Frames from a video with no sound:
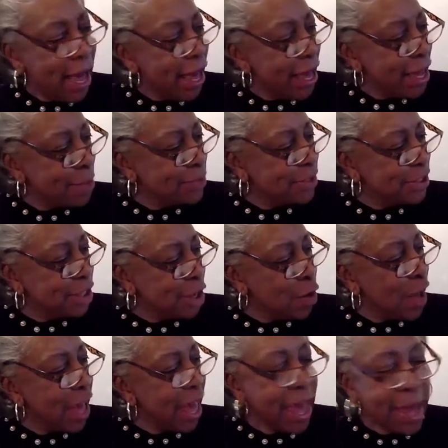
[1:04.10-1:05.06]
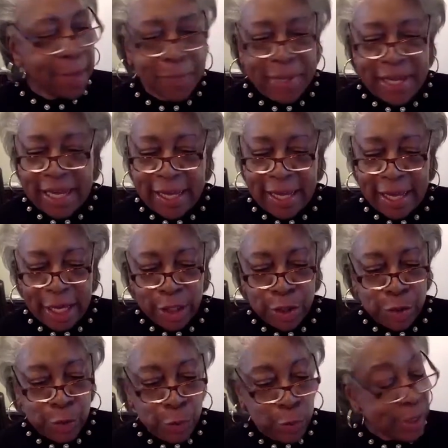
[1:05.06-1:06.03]
am so happy
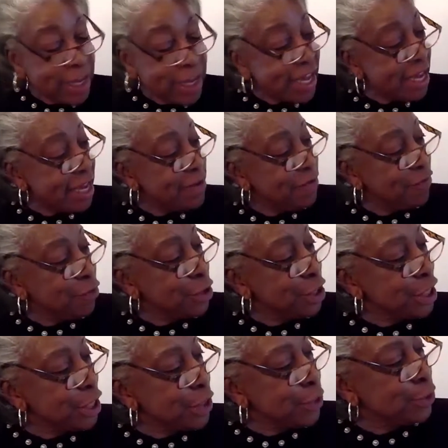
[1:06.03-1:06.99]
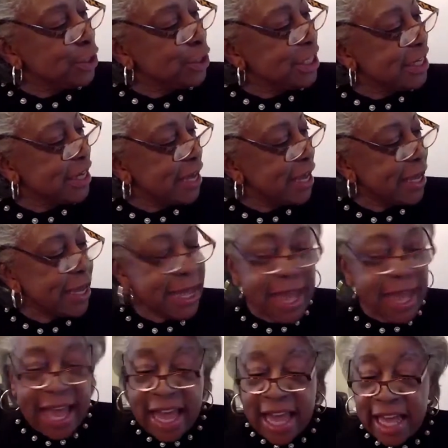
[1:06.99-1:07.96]
to read for you
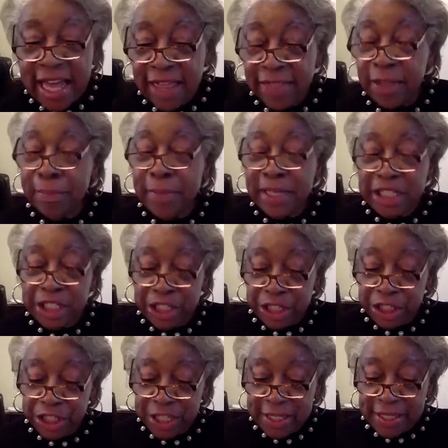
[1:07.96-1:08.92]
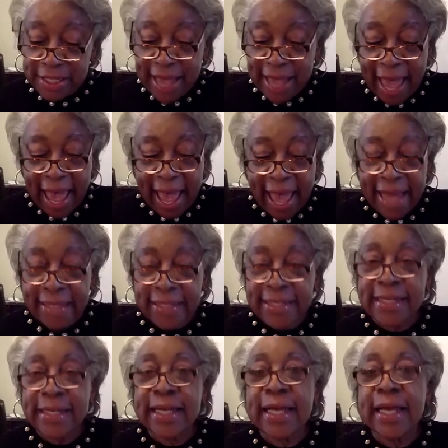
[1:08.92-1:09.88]
today The Magician's
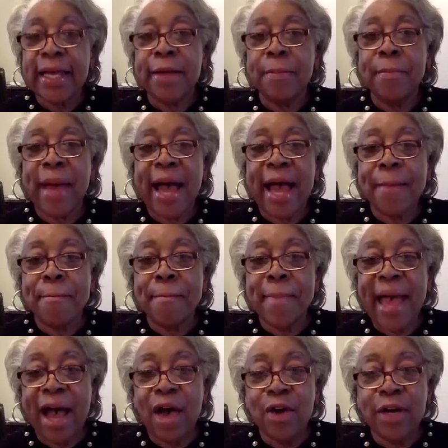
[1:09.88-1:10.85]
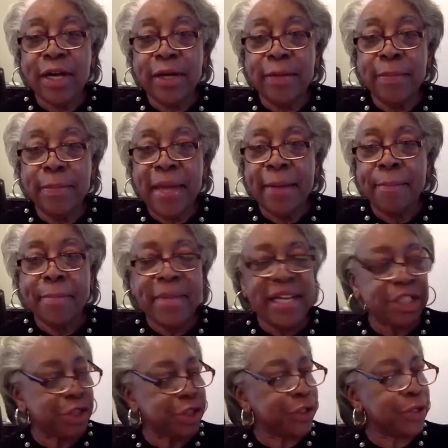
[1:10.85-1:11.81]
Hat by Malcolm
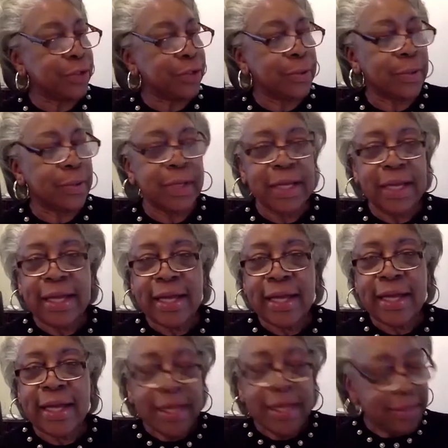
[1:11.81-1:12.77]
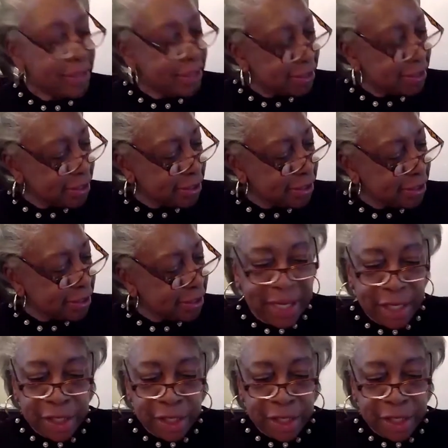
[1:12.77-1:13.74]
Mitchell. This is a
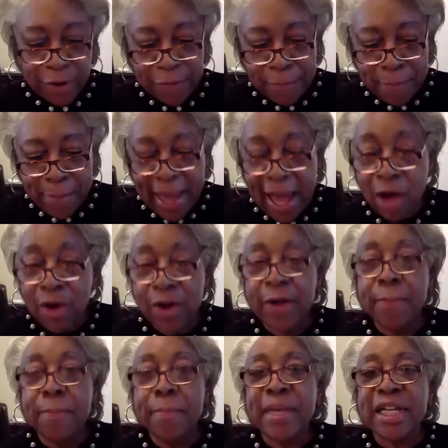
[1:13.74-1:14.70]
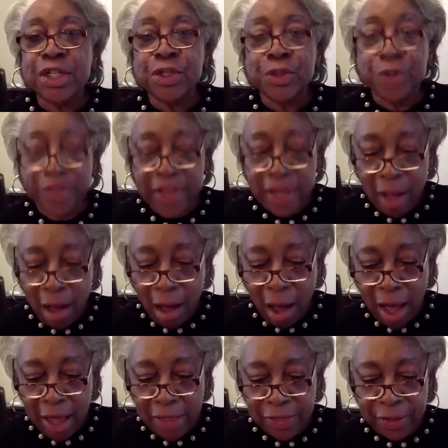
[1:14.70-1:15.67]
picture of Malcolm Mitchell, the
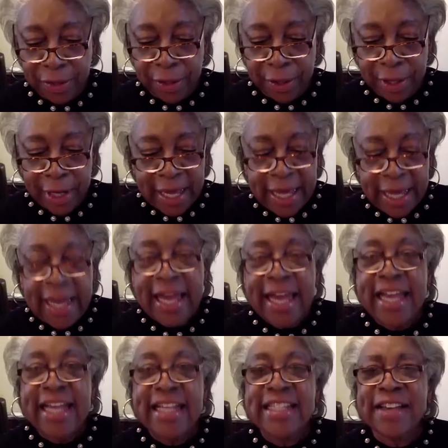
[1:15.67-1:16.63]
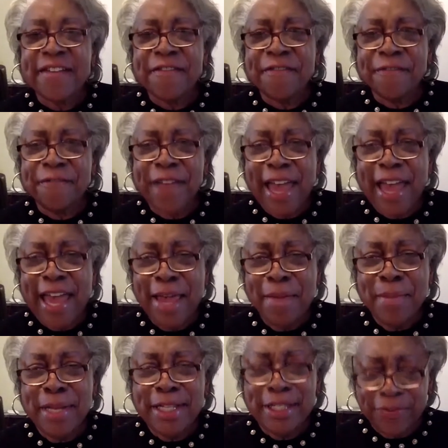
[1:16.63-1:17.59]
author. He's a
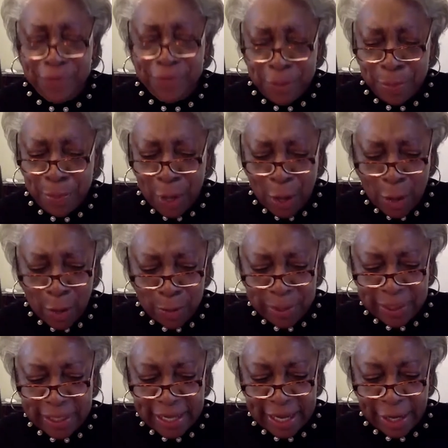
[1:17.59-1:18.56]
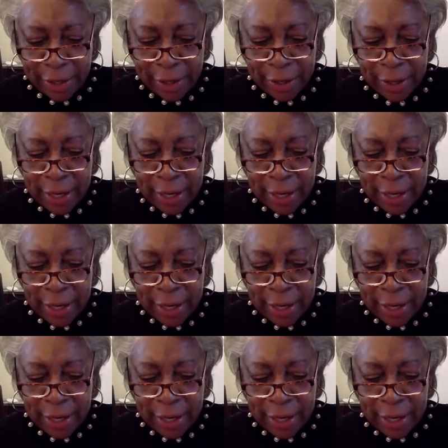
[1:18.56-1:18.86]
famous football player.